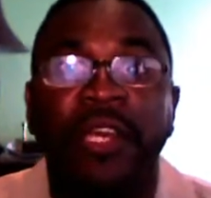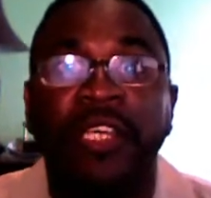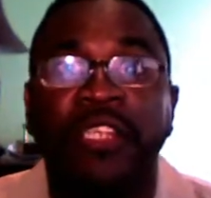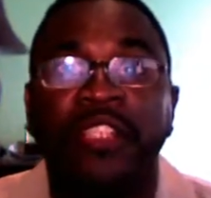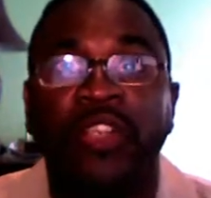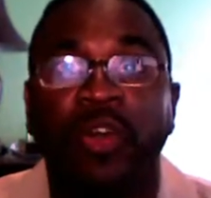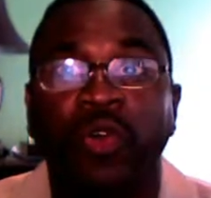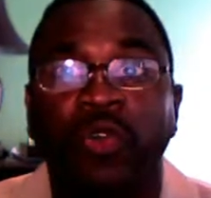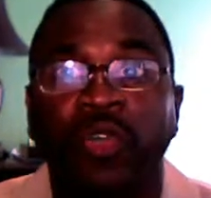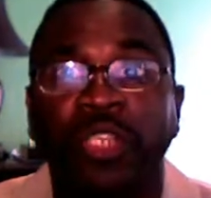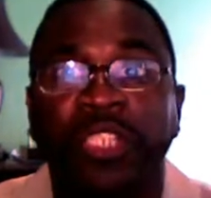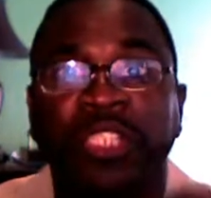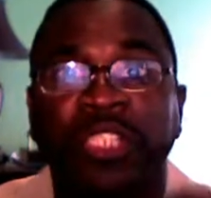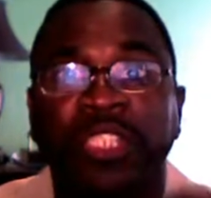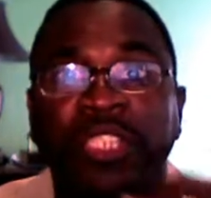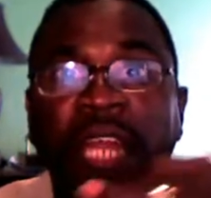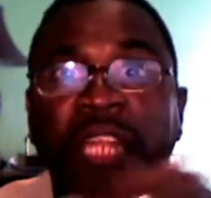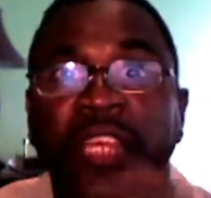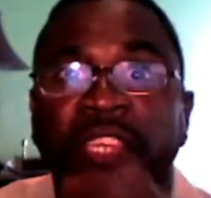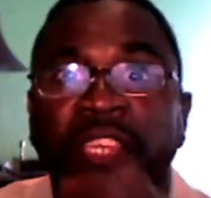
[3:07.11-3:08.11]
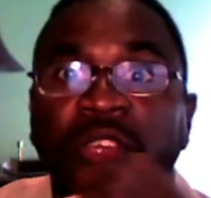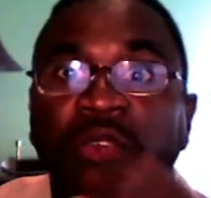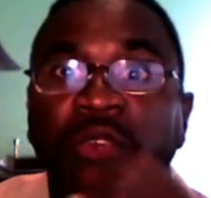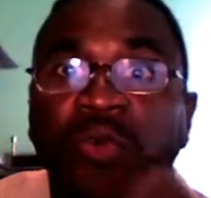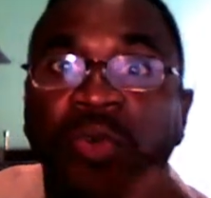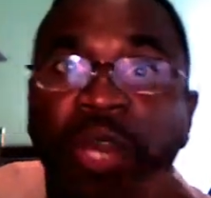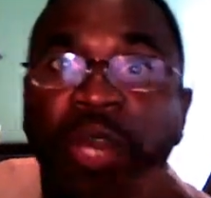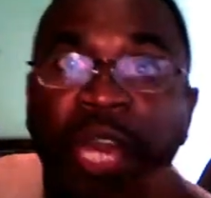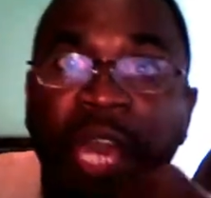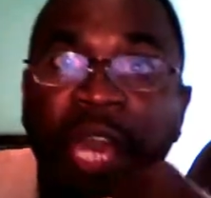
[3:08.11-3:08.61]
So it's telling
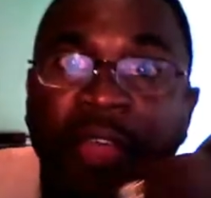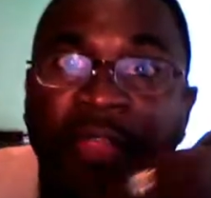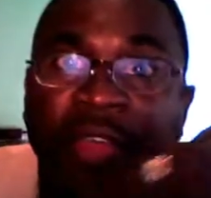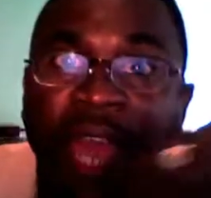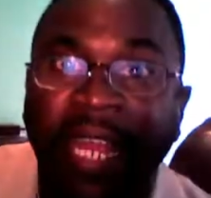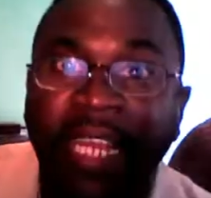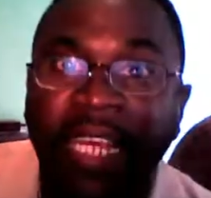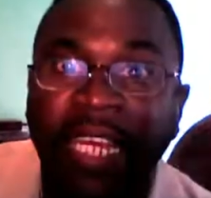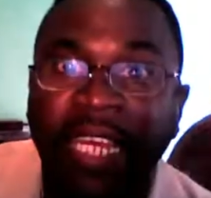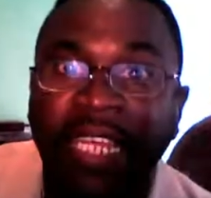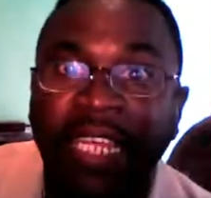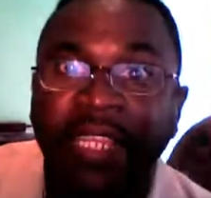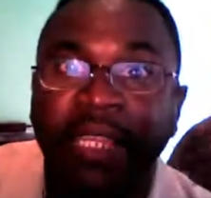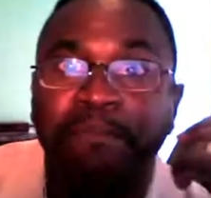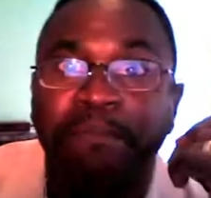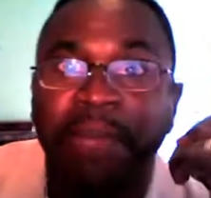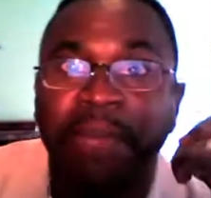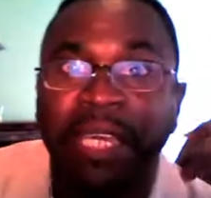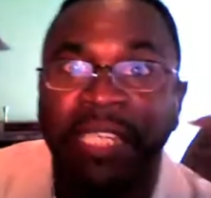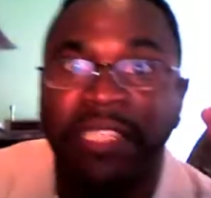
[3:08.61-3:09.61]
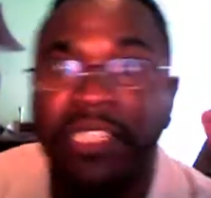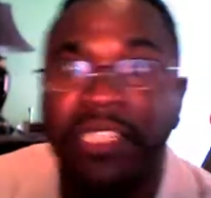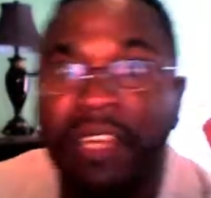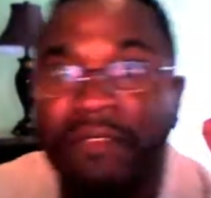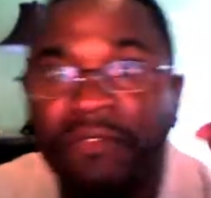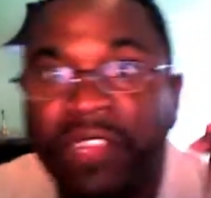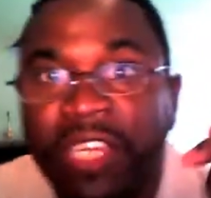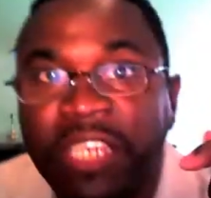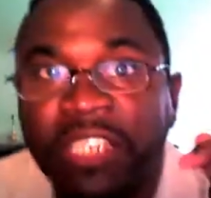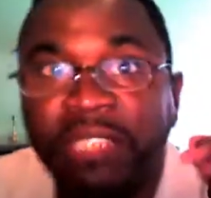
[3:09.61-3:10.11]
you that in the midst
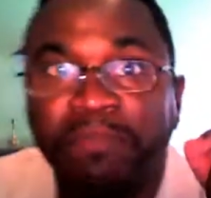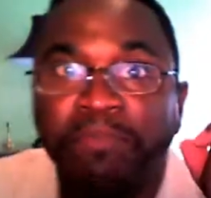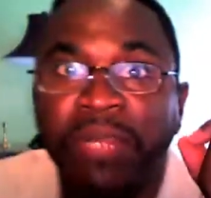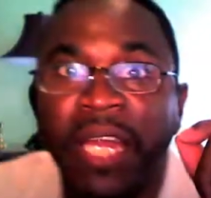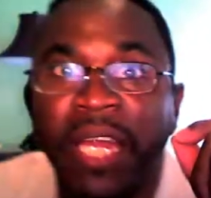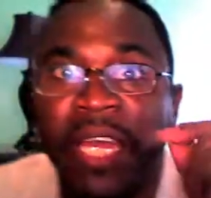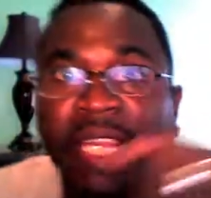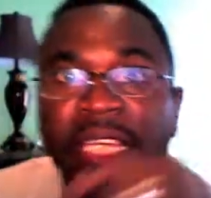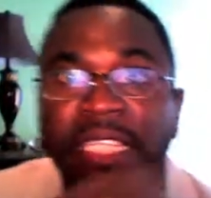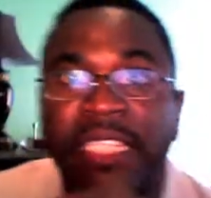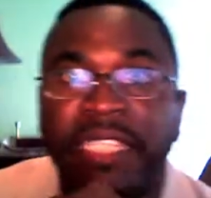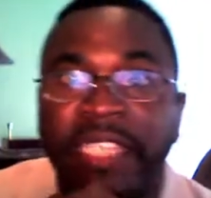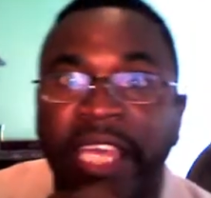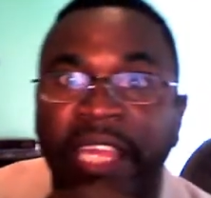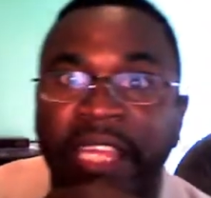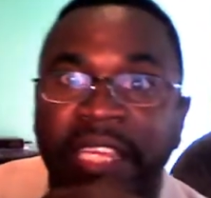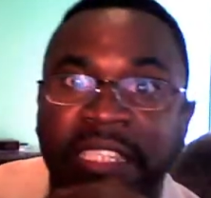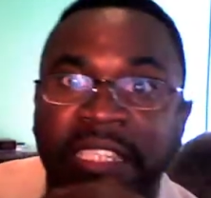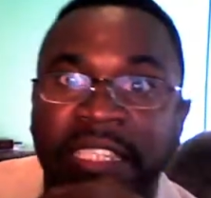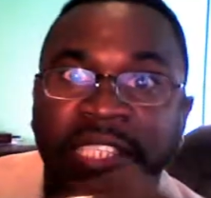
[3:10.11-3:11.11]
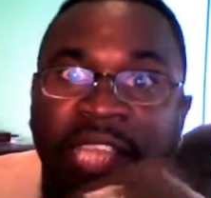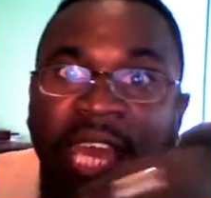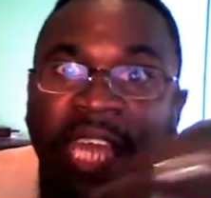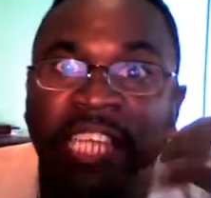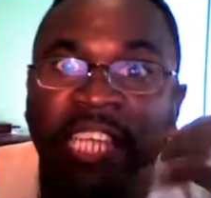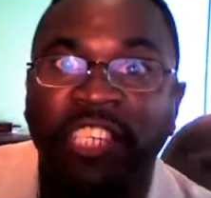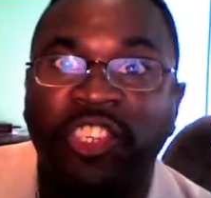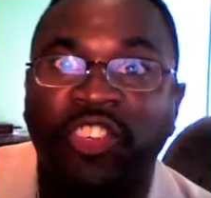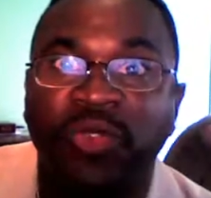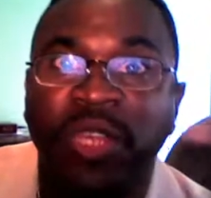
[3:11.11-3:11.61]
of these bloody cities,
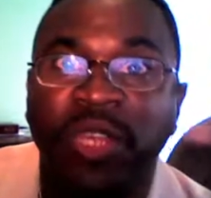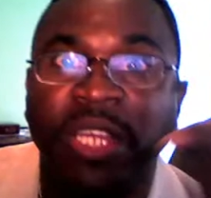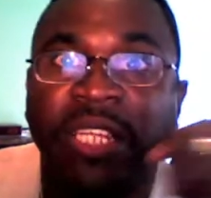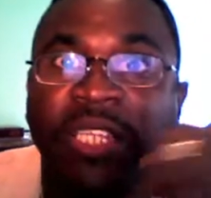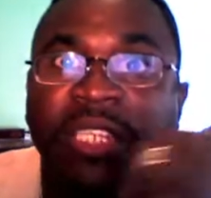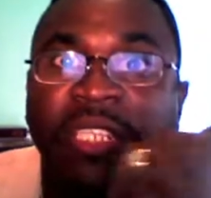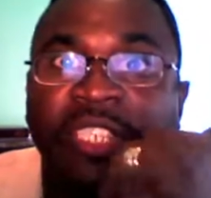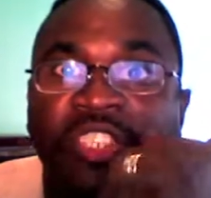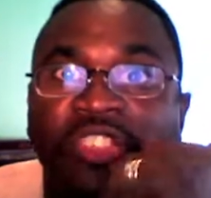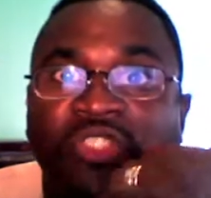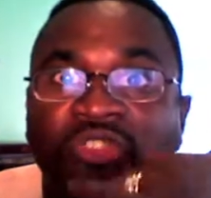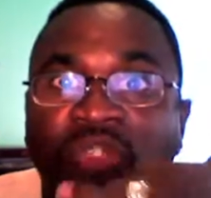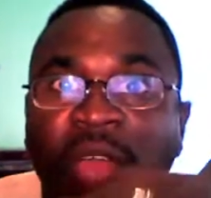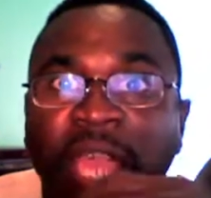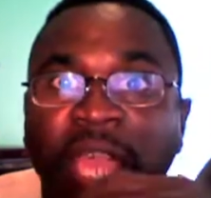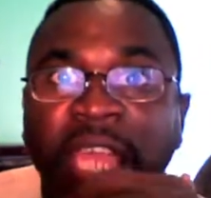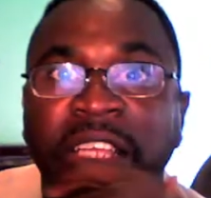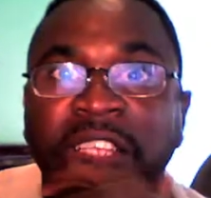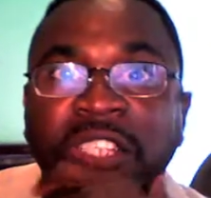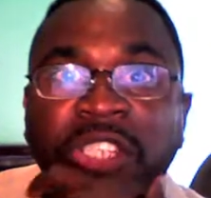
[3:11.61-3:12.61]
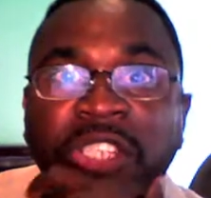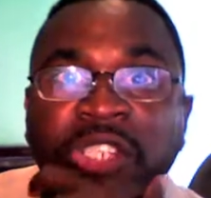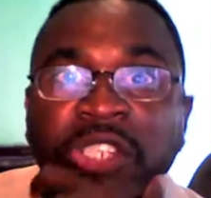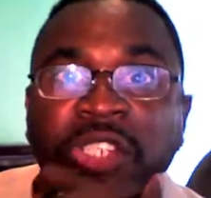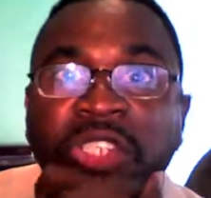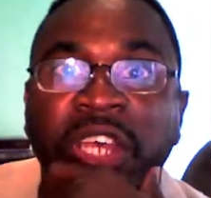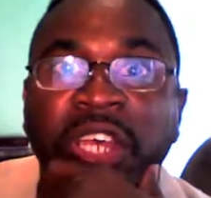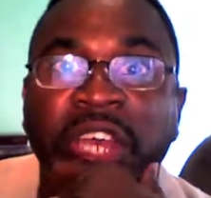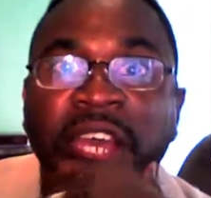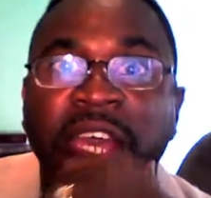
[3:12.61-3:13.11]
they treat
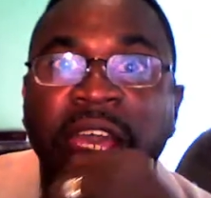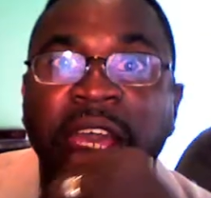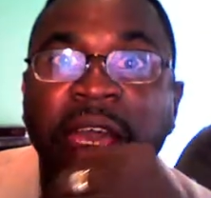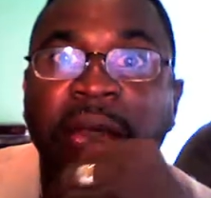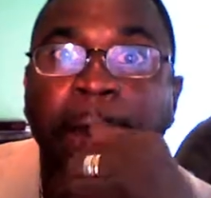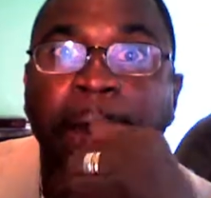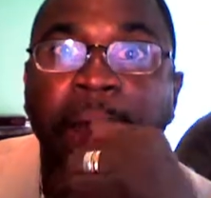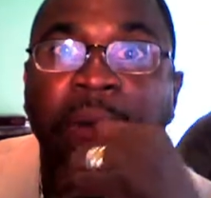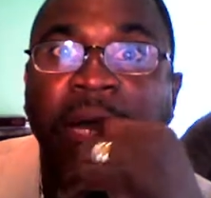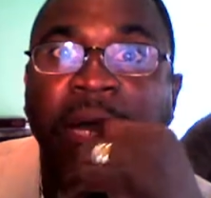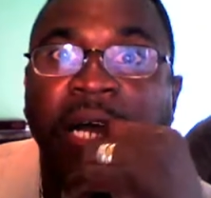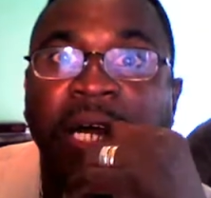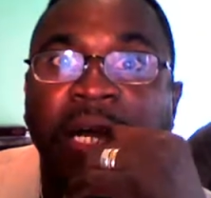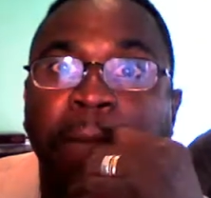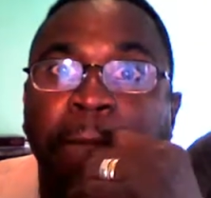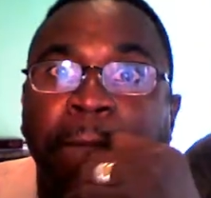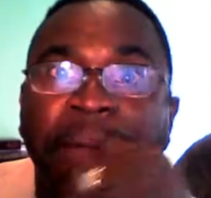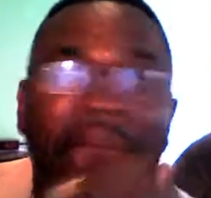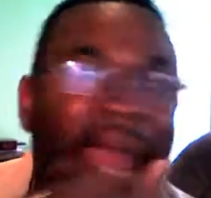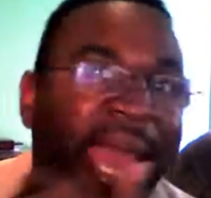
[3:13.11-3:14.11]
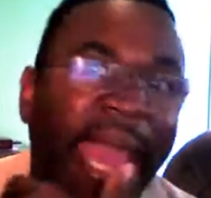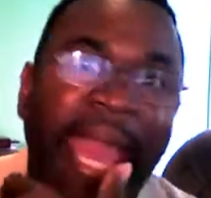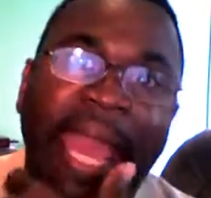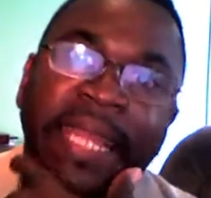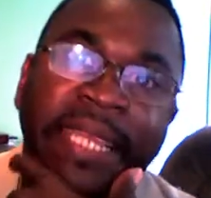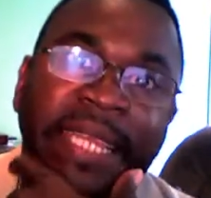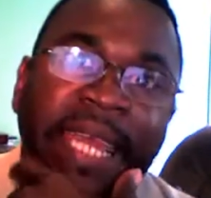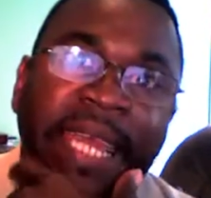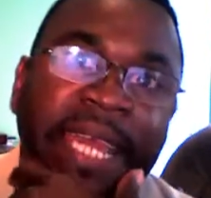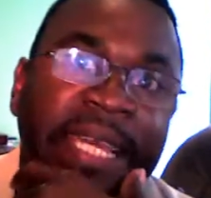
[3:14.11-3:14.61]
strangers
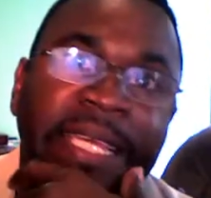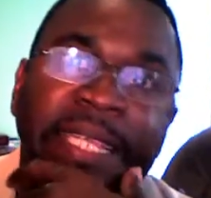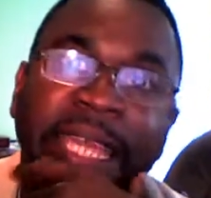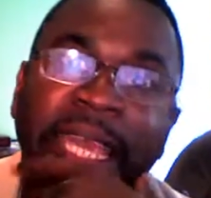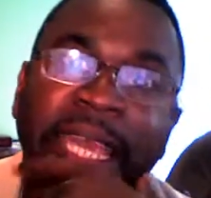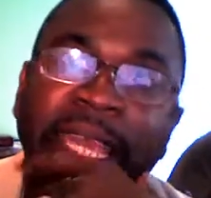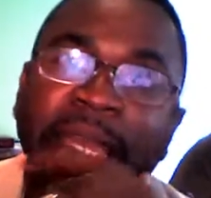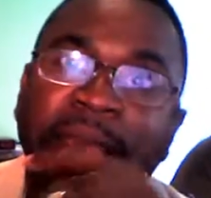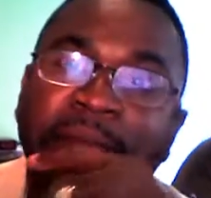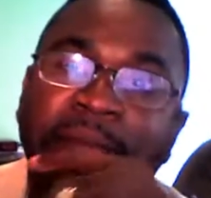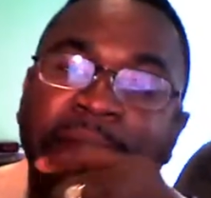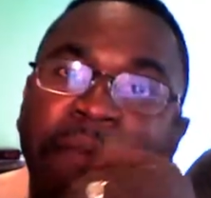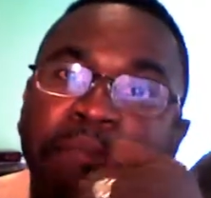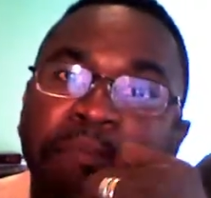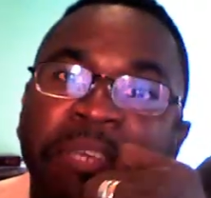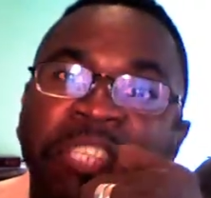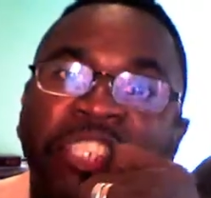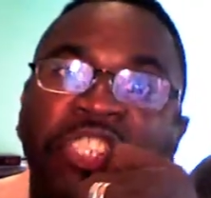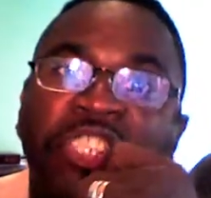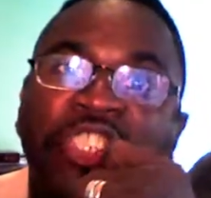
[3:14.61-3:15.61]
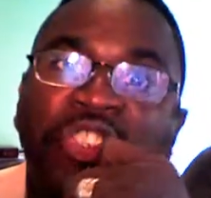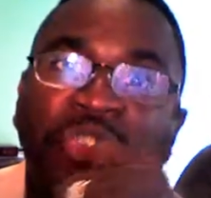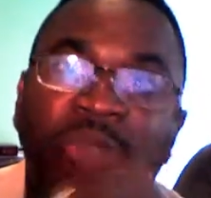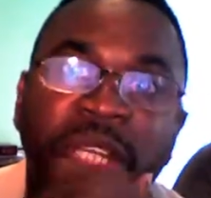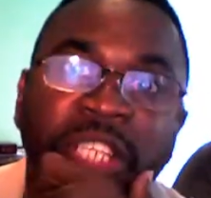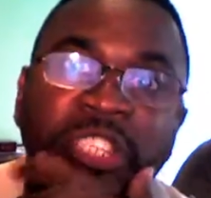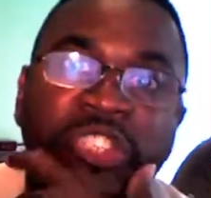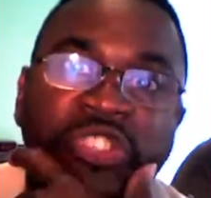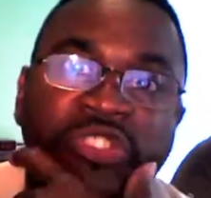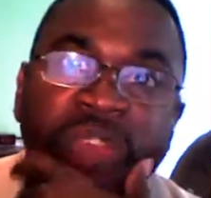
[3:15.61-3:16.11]
bad. They
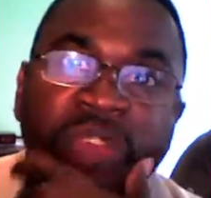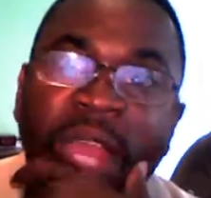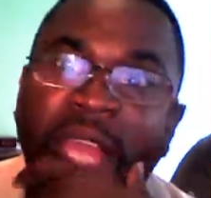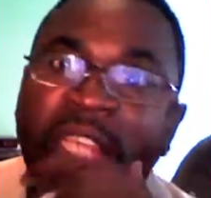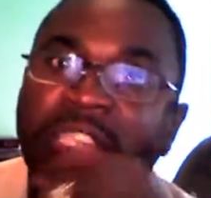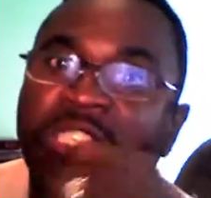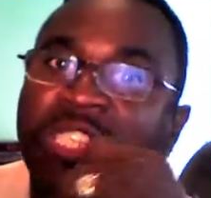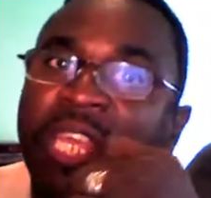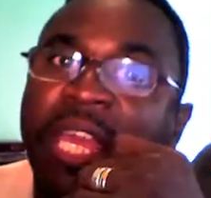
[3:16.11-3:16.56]
mistreat strangers.